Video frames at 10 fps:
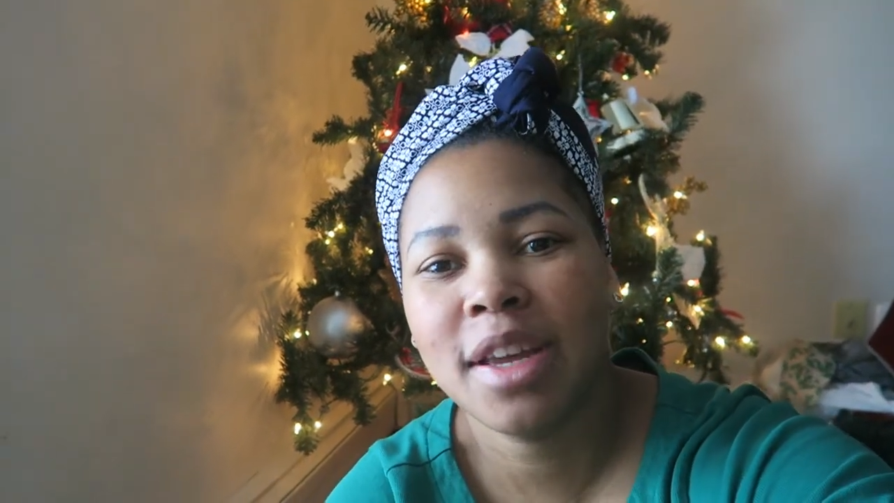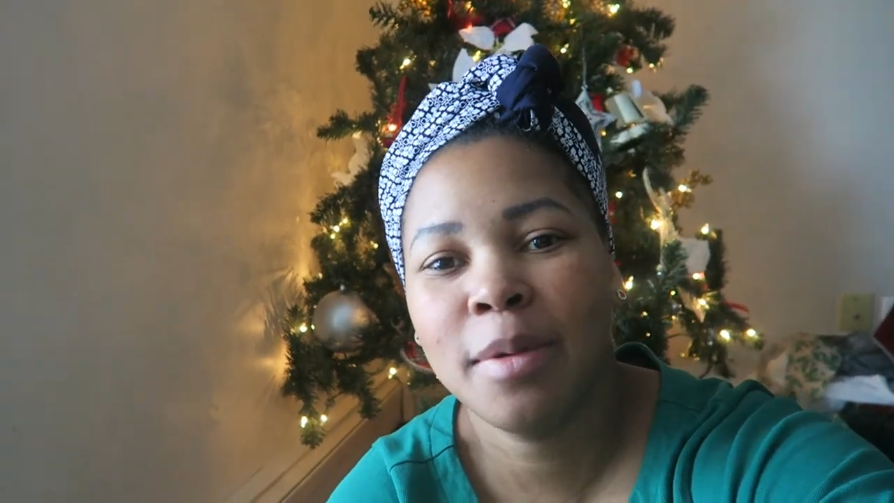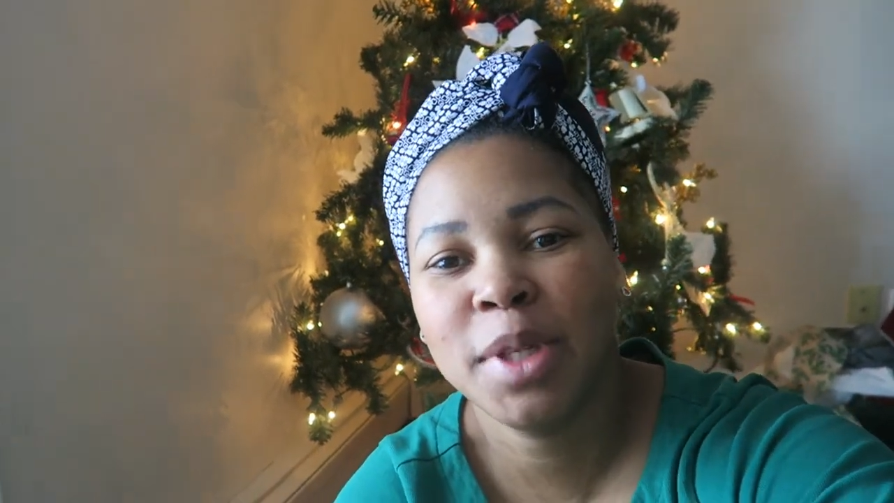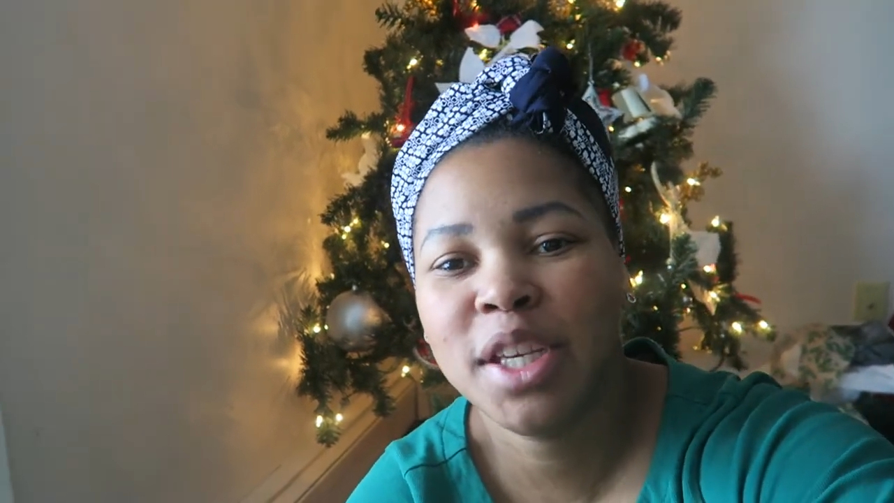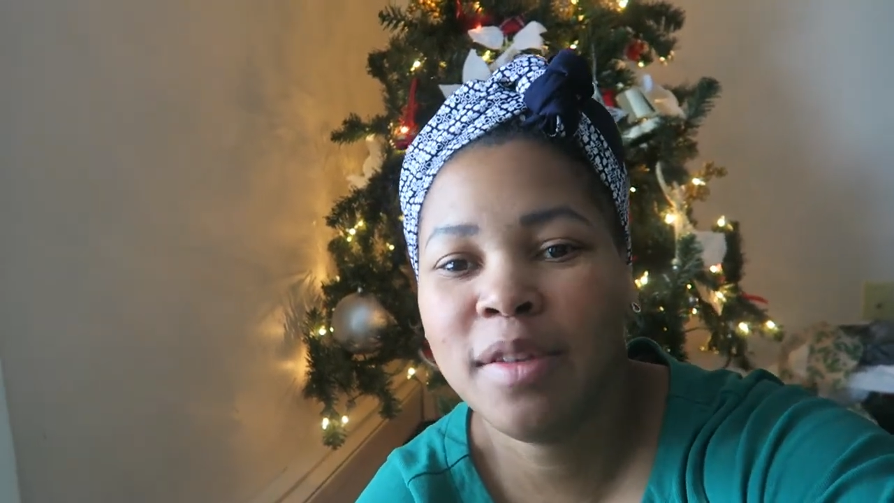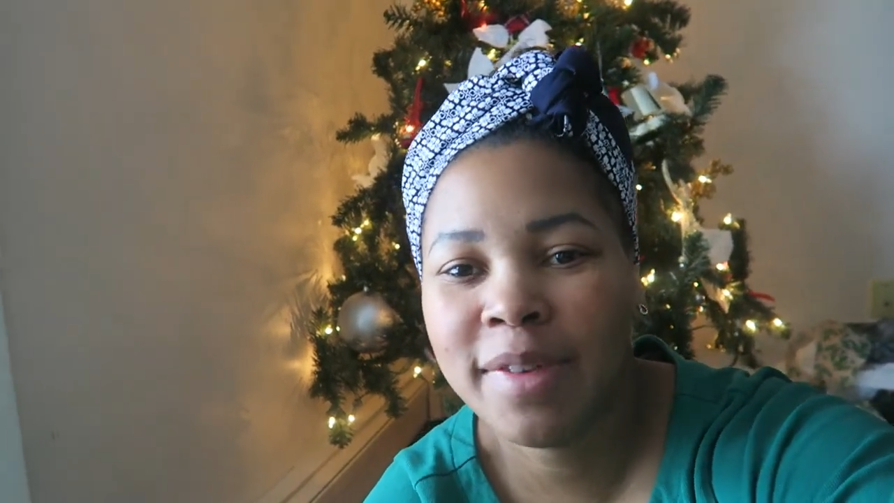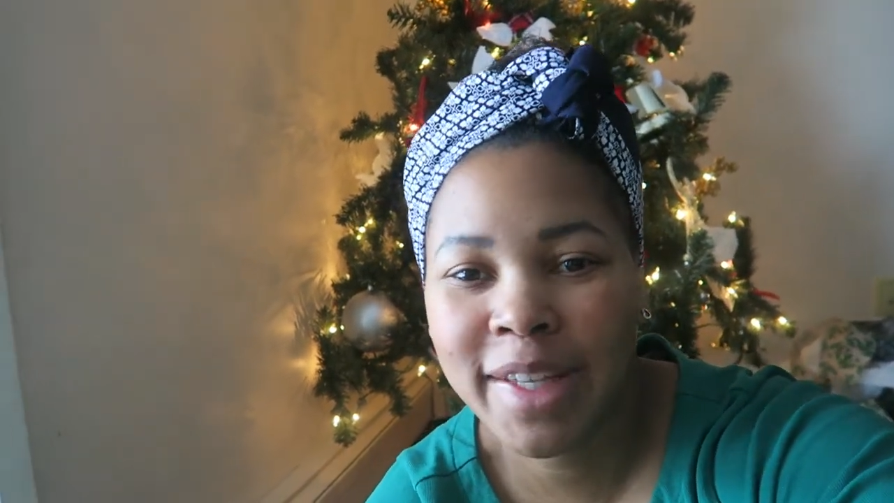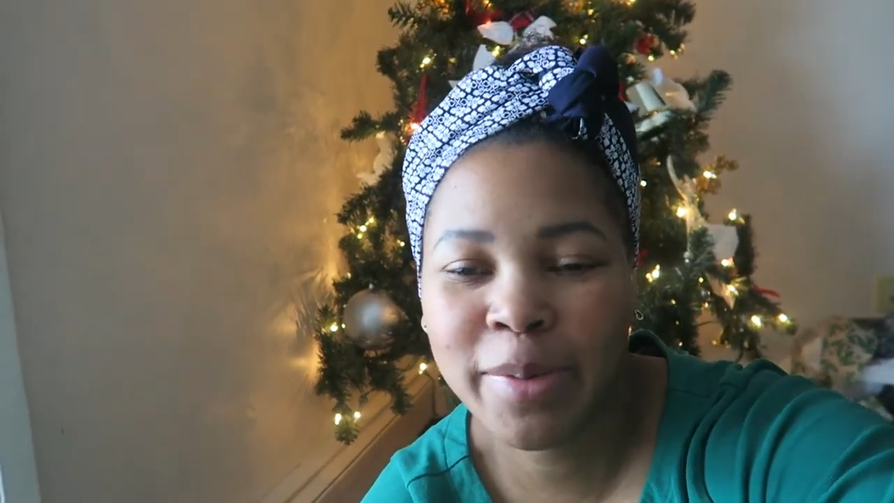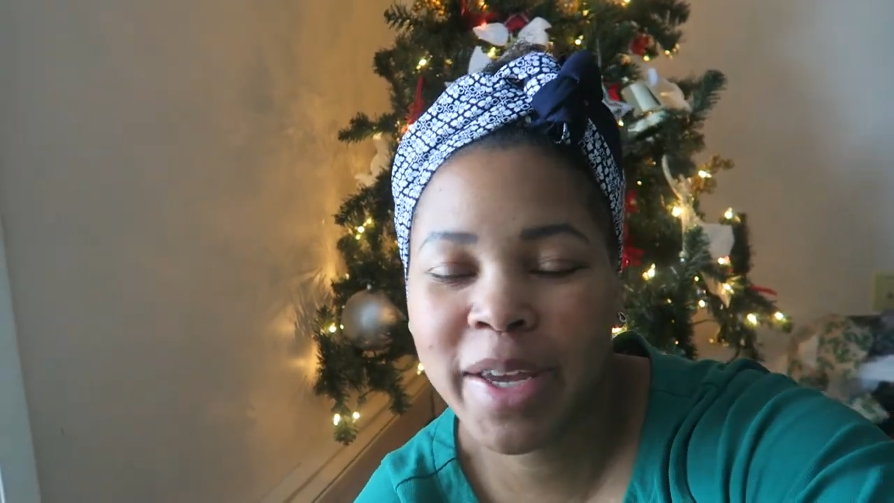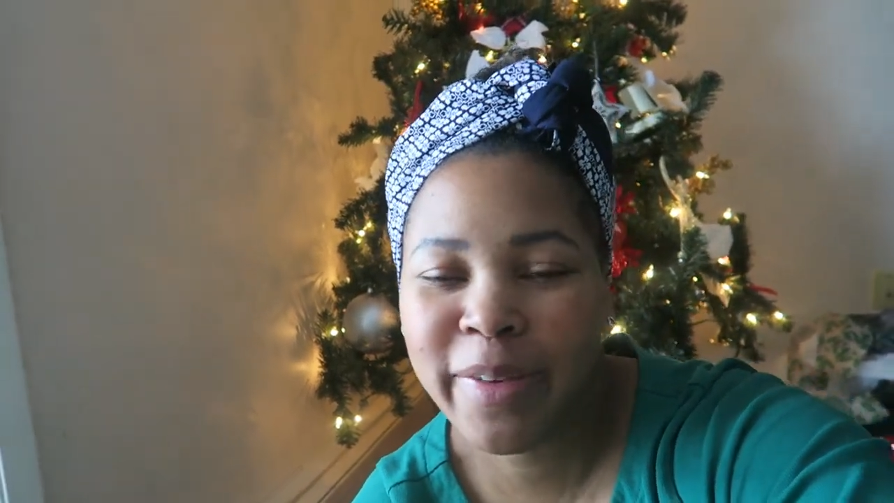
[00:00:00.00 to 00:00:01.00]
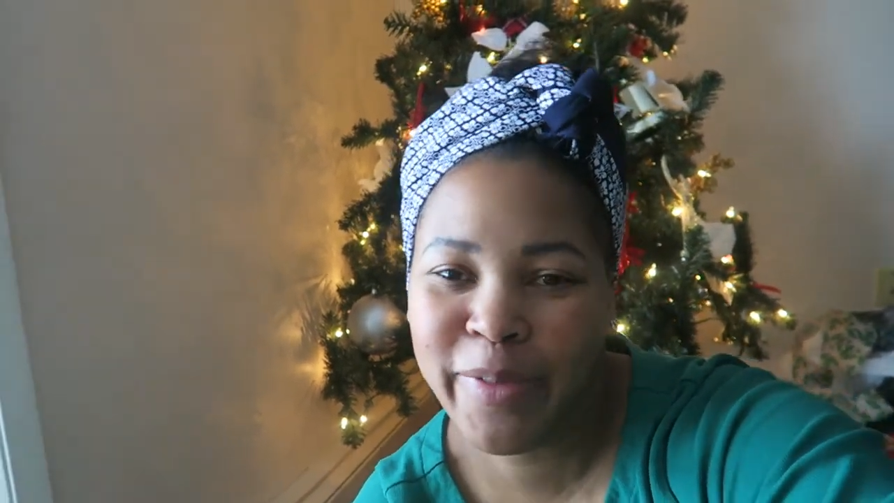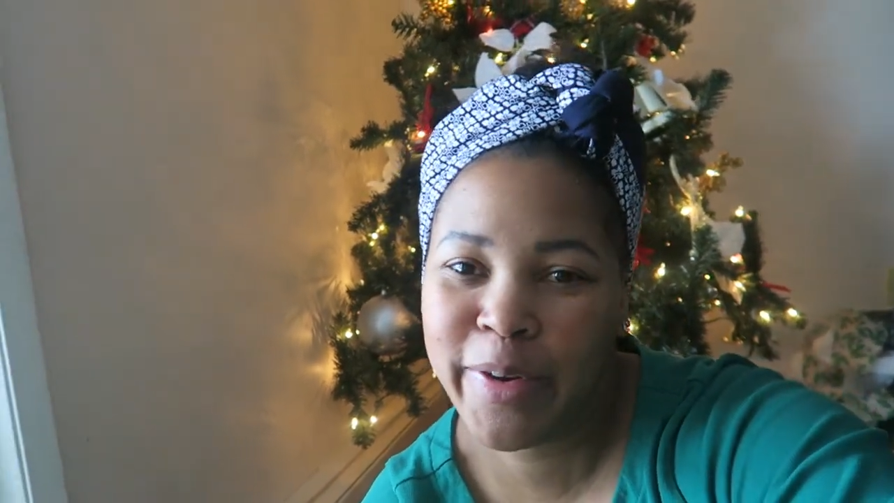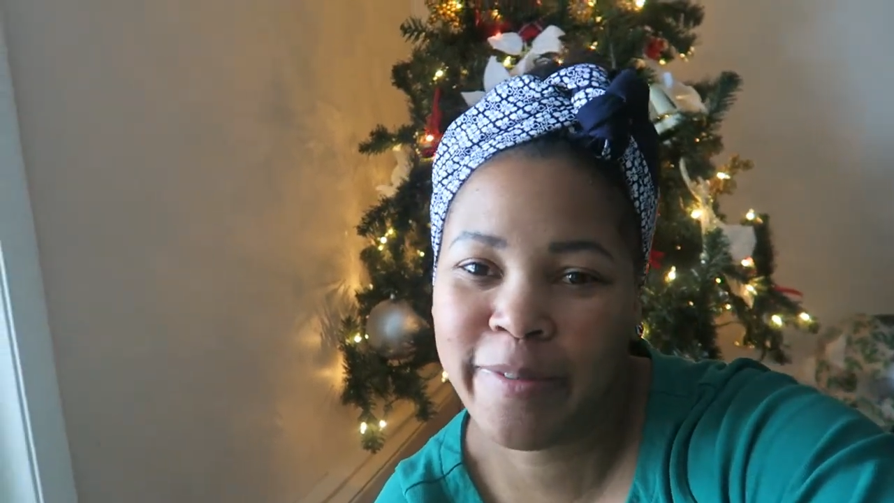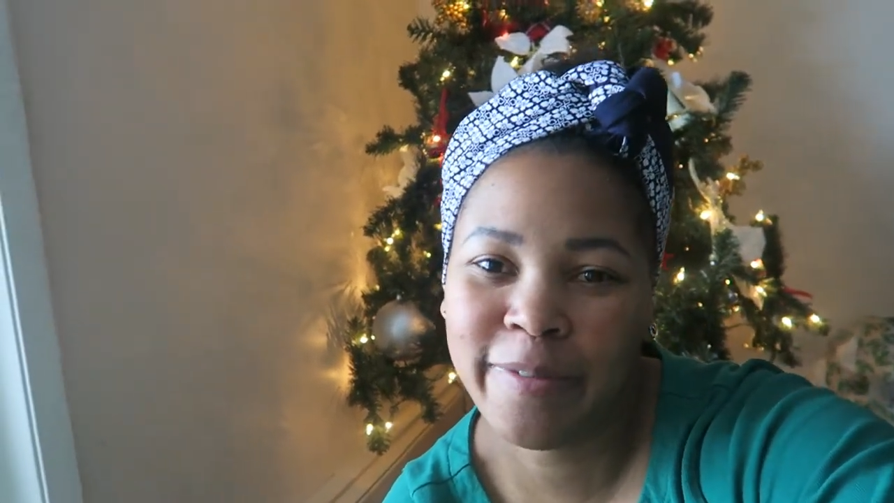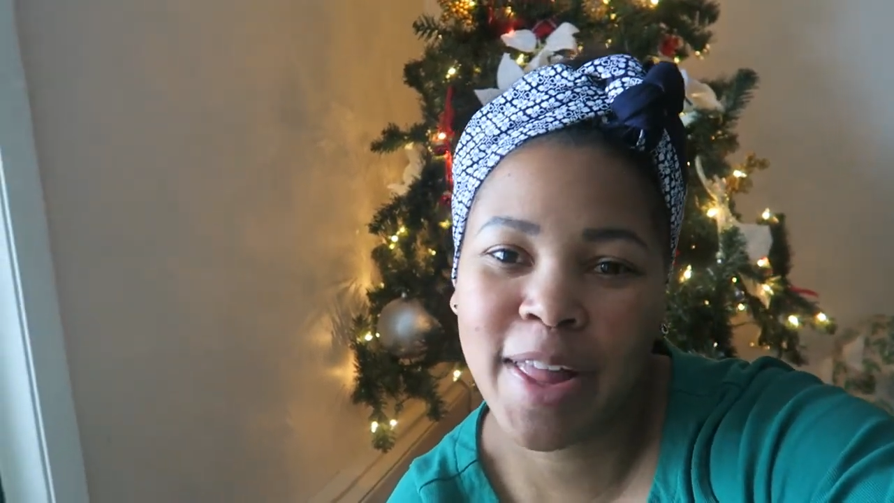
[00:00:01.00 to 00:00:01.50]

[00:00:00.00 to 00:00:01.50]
come to you really quick for